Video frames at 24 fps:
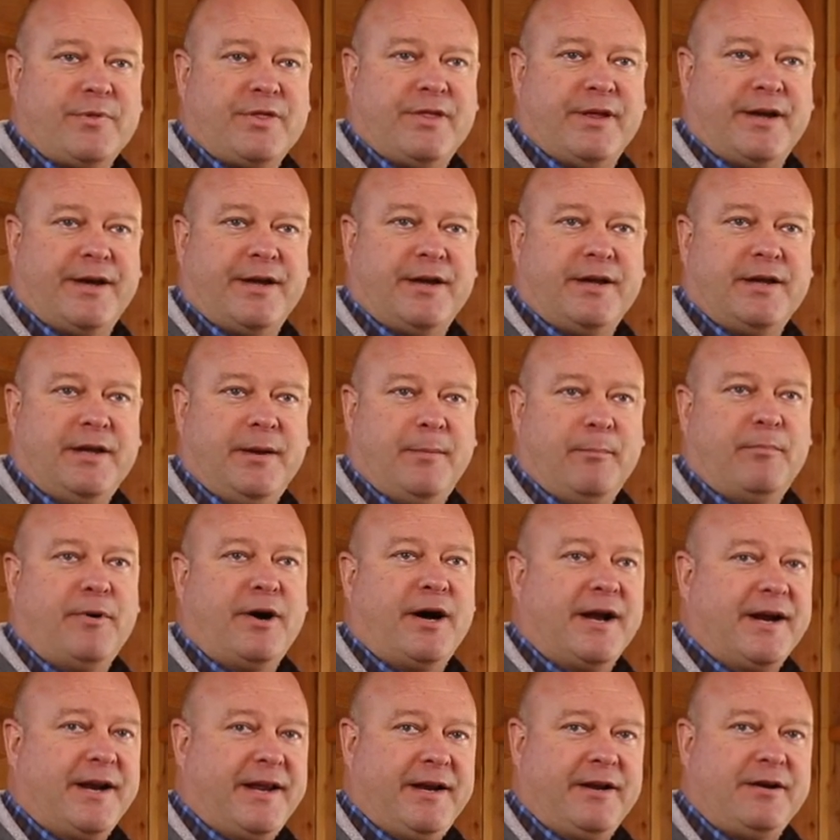
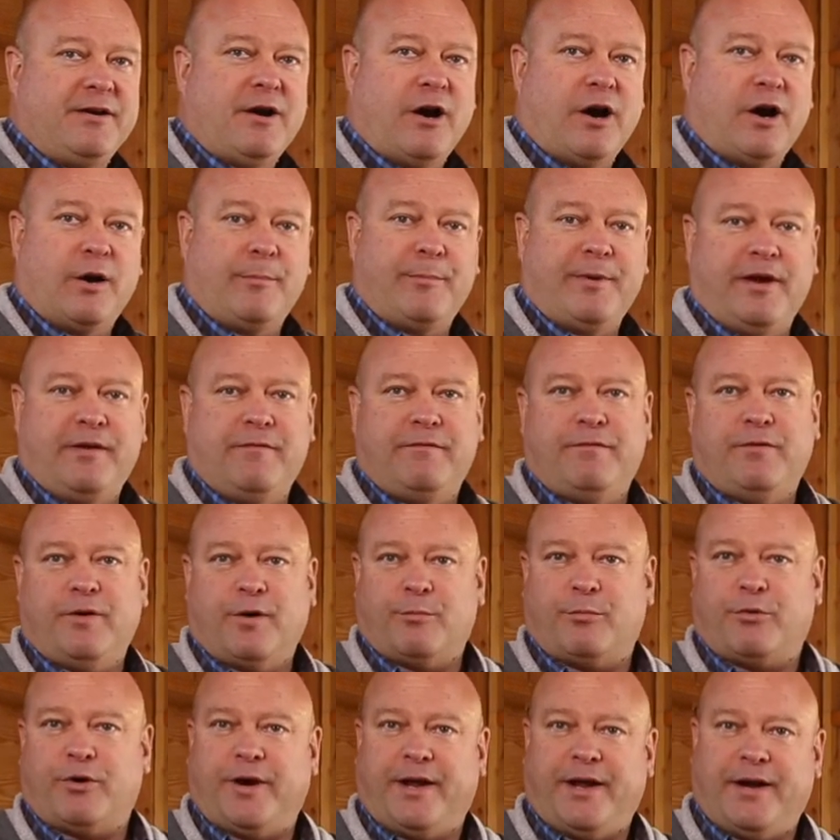embodied carbon
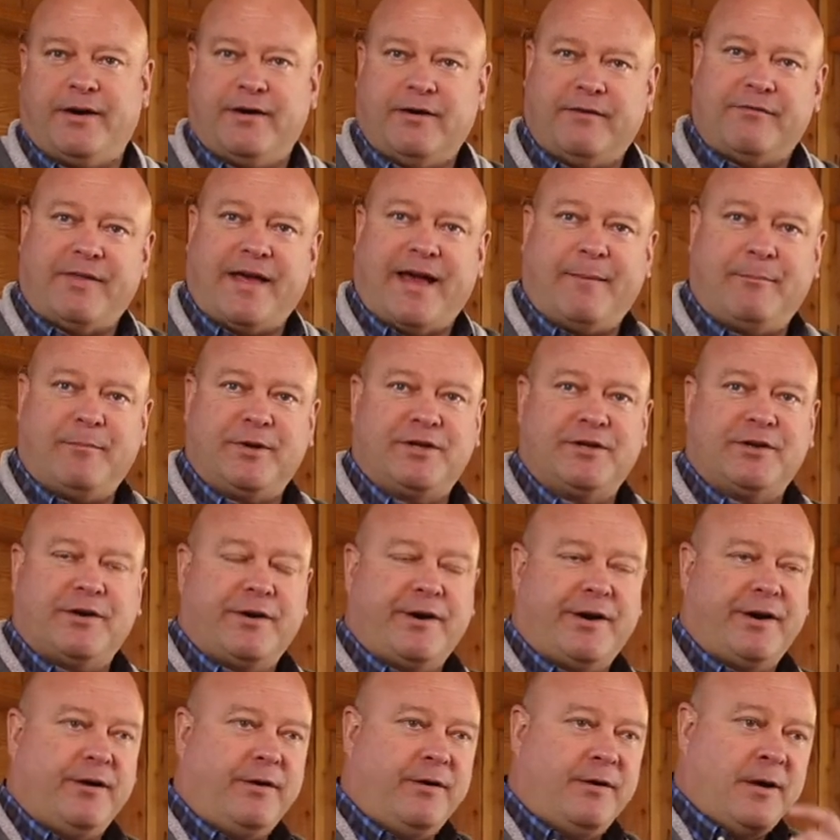footprint of that
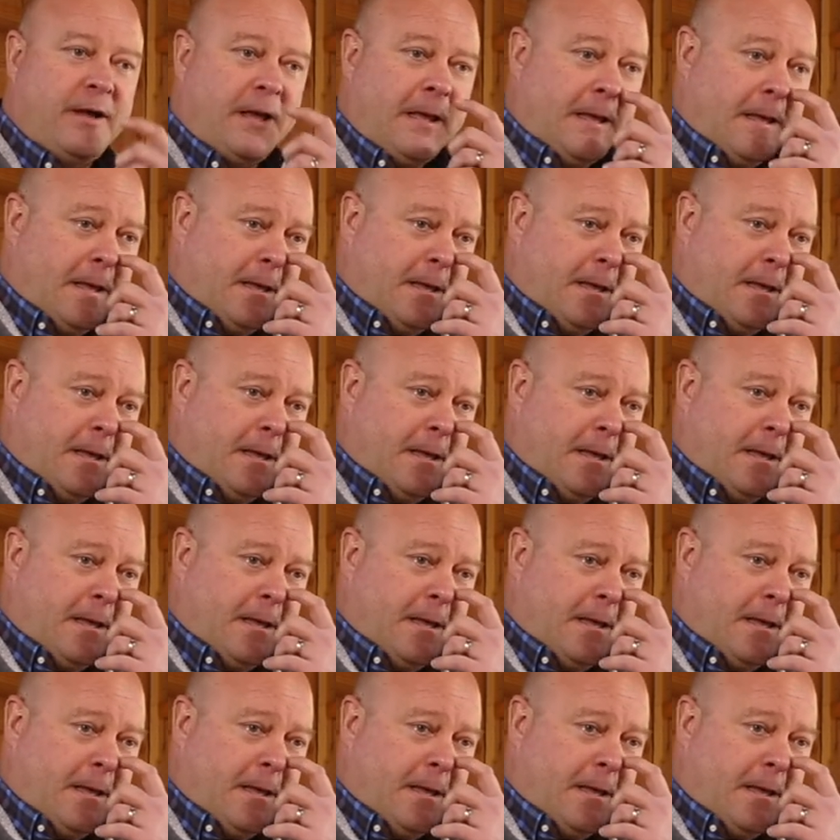material.